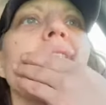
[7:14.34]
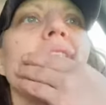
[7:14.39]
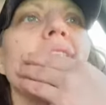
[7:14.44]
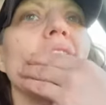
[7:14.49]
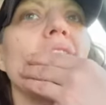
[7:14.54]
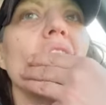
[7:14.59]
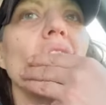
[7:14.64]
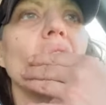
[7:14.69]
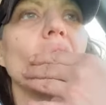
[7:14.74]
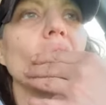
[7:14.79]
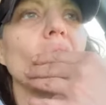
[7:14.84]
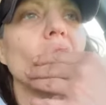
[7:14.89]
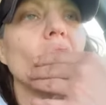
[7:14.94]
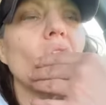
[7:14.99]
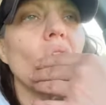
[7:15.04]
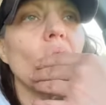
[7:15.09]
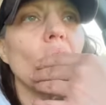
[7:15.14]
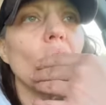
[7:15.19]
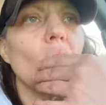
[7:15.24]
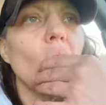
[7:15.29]
You know,
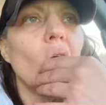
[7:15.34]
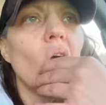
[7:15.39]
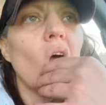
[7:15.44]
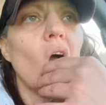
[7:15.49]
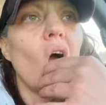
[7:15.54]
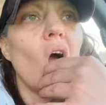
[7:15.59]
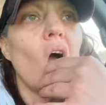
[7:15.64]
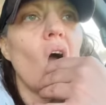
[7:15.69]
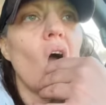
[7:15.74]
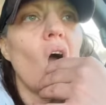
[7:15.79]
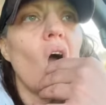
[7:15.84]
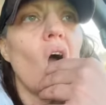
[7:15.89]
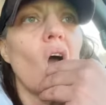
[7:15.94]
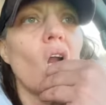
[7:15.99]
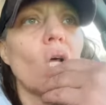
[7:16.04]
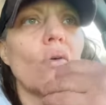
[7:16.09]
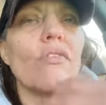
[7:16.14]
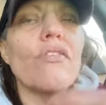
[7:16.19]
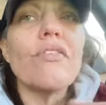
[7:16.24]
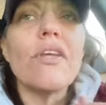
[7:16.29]
so
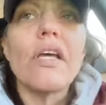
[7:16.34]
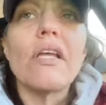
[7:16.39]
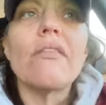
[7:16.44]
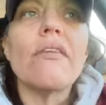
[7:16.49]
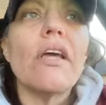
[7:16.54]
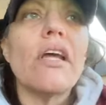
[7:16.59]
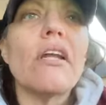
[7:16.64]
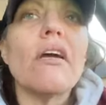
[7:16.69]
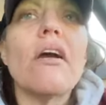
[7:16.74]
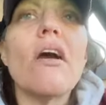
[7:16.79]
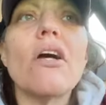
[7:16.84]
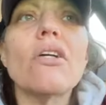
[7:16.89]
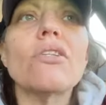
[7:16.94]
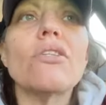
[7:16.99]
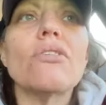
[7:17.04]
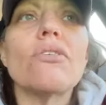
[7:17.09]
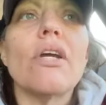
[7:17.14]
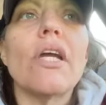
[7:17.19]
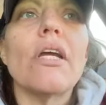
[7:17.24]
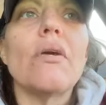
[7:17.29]
I don't think that in a
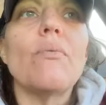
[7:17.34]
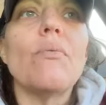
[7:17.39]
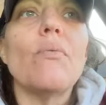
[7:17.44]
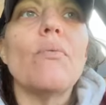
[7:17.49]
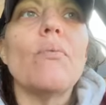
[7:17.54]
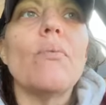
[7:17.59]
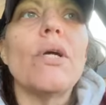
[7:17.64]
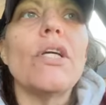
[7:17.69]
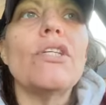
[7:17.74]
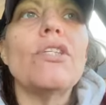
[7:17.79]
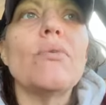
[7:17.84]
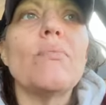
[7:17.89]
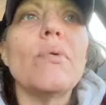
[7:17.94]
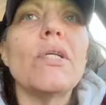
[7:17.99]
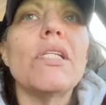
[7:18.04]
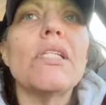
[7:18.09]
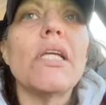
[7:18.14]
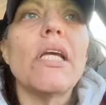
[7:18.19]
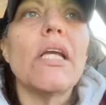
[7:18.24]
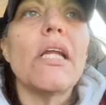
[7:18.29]
country we should
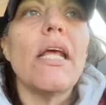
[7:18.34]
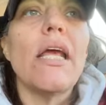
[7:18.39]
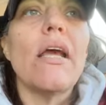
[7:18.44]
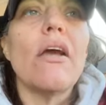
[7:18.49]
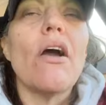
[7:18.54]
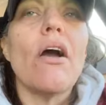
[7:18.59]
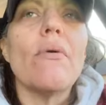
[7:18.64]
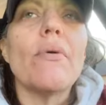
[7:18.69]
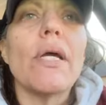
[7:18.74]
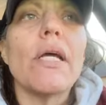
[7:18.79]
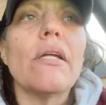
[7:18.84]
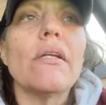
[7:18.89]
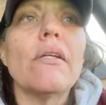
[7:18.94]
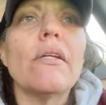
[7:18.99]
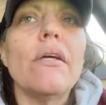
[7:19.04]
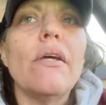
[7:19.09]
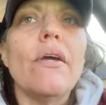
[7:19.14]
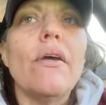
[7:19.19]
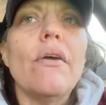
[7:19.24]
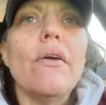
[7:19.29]
be sitting here
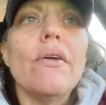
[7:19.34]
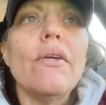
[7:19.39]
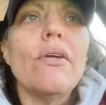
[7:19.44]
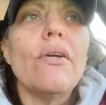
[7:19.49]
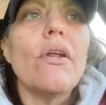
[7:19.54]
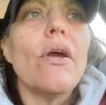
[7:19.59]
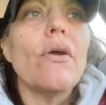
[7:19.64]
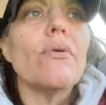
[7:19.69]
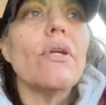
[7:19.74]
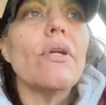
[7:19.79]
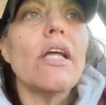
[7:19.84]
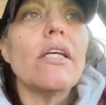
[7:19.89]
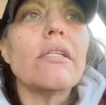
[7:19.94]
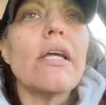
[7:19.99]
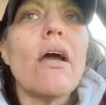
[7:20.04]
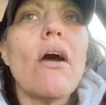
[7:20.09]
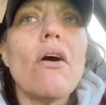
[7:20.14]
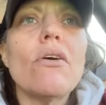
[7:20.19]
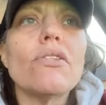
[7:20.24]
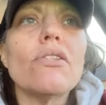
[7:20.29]
going, you know, let's
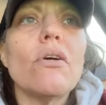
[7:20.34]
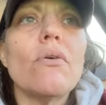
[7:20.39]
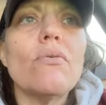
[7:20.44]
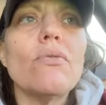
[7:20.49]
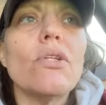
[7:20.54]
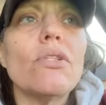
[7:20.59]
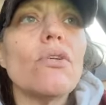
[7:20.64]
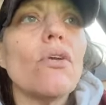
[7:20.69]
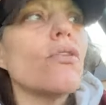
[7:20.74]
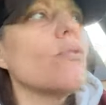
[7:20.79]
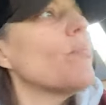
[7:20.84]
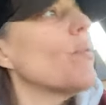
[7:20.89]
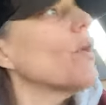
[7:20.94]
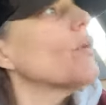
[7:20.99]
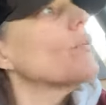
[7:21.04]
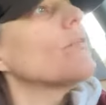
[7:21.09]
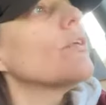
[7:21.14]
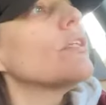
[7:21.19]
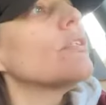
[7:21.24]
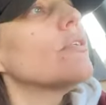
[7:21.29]
get our soldiers on the
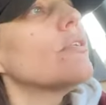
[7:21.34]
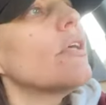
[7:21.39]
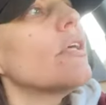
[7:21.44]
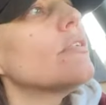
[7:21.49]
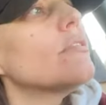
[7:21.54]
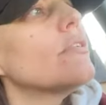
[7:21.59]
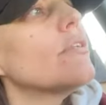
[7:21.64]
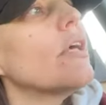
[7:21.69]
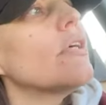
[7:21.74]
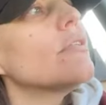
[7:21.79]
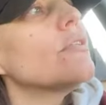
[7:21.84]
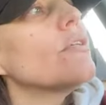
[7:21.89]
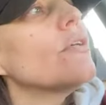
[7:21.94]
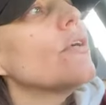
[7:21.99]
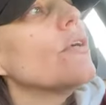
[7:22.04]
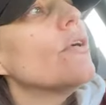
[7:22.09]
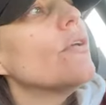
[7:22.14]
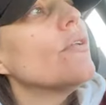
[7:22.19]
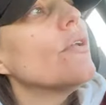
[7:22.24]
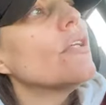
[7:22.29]
boat.
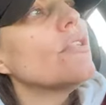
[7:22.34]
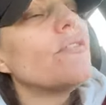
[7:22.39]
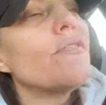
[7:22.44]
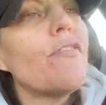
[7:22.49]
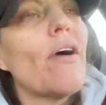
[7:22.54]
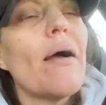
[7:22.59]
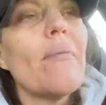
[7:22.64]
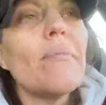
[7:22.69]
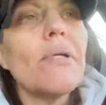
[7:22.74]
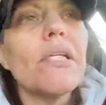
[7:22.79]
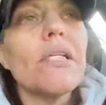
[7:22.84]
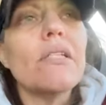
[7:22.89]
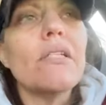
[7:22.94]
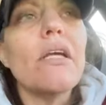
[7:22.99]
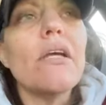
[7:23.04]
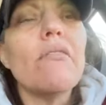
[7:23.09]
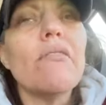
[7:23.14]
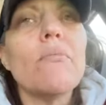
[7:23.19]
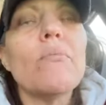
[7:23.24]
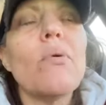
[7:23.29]
There's families
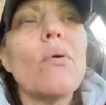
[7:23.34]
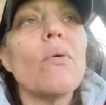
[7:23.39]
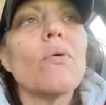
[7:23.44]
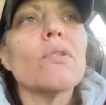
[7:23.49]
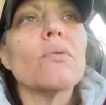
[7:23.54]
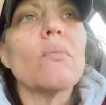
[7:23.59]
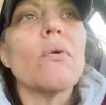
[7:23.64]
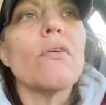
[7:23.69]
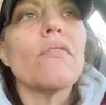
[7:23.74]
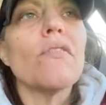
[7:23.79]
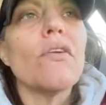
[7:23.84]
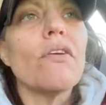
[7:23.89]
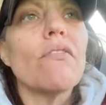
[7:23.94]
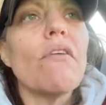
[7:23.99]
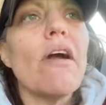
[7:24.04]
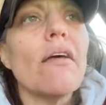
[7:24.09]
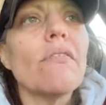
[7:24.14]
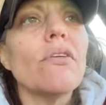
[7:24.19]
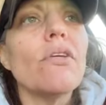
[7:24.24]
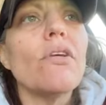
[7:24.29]
here in Portsmouth and
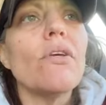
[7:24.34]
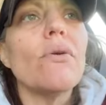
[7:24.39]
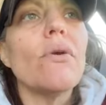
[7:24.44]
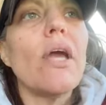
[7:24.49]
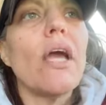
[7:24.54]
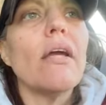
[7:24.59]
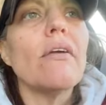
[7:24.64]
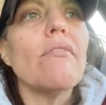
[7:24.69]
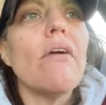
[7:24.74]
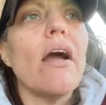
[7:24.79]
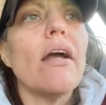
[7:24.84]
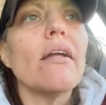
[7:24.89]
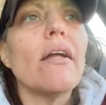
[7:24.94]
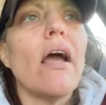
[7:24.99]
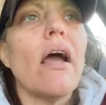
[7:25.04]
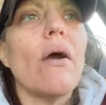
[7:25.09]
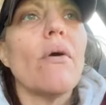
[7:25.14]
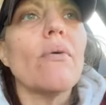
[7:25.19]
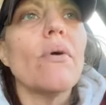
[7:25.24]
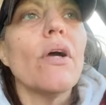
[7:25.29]
around the UK right
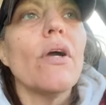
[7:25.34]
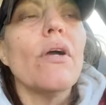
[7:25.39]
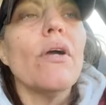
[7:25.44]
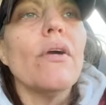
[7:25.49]
now.